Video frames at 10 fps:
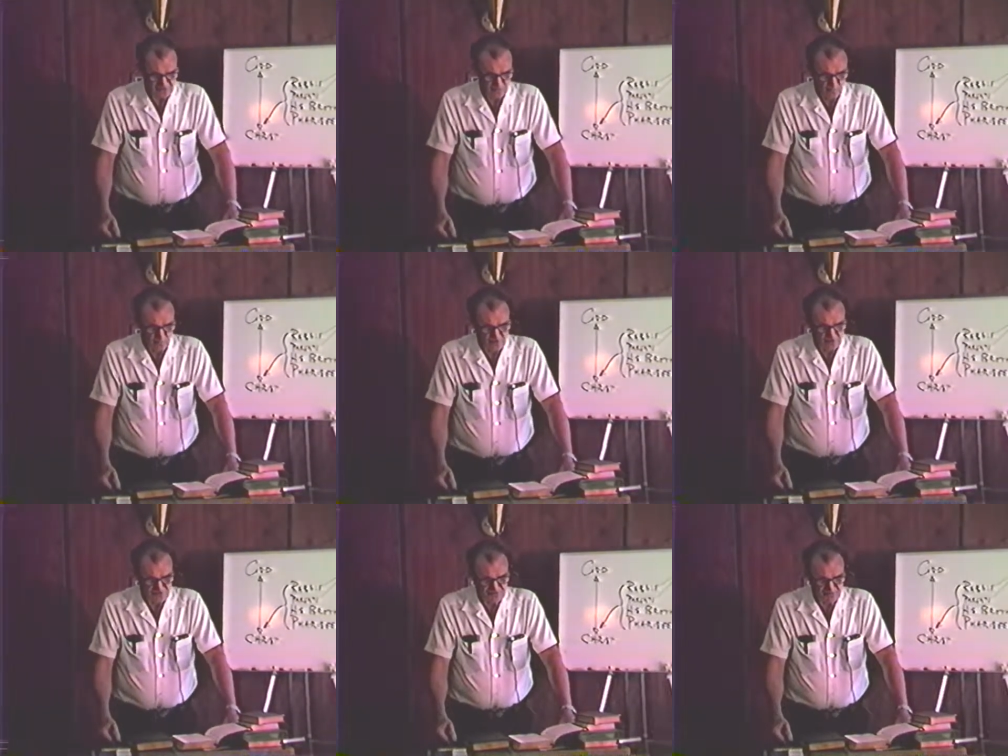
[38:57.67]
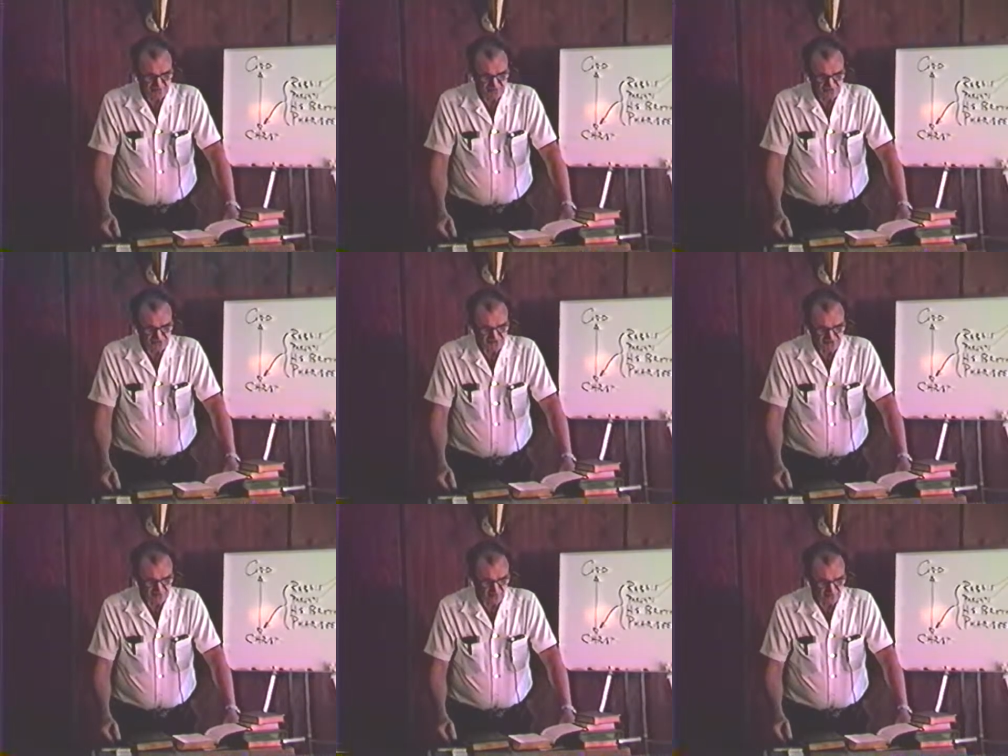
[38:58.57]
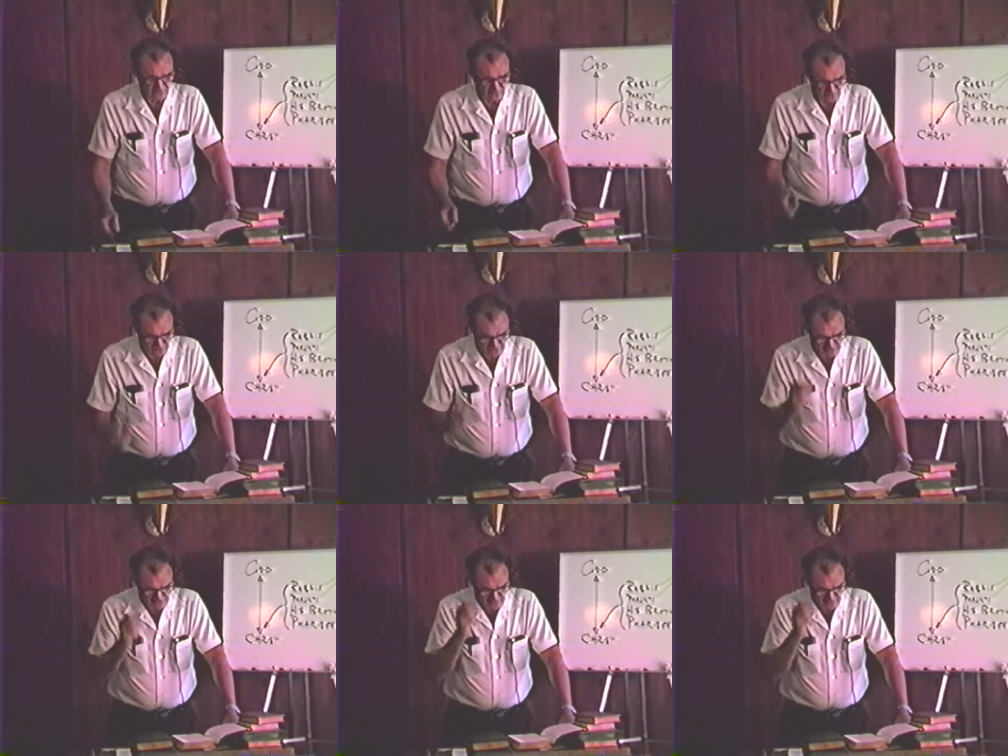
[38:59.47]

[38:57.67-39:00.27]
him, why do you submit to such despiteful usage